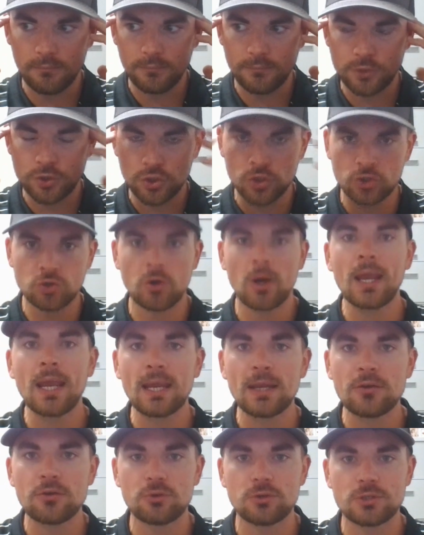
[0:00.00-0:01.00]

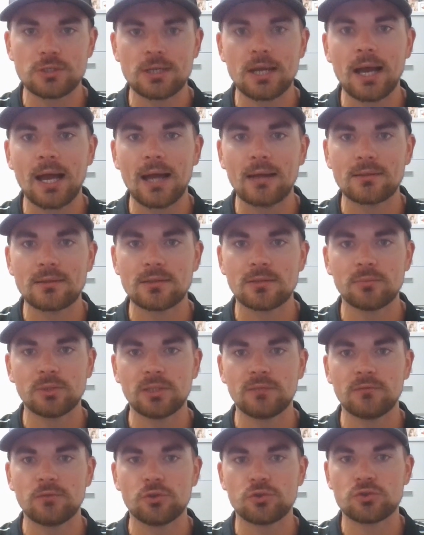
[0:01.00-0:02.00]
trained or taught to
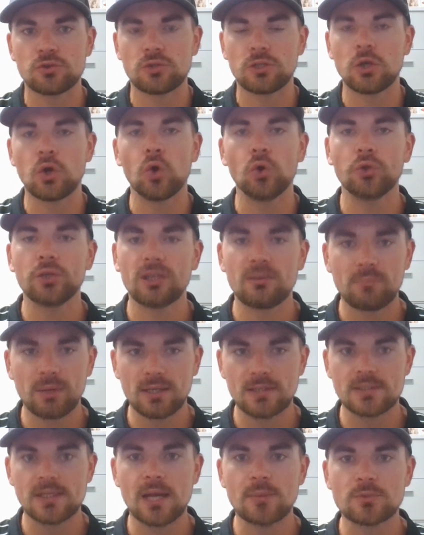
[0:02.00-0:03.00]
believe those are the only and
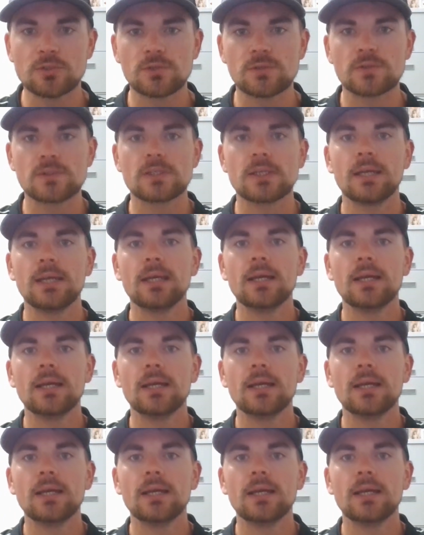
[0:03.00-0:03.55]
best options.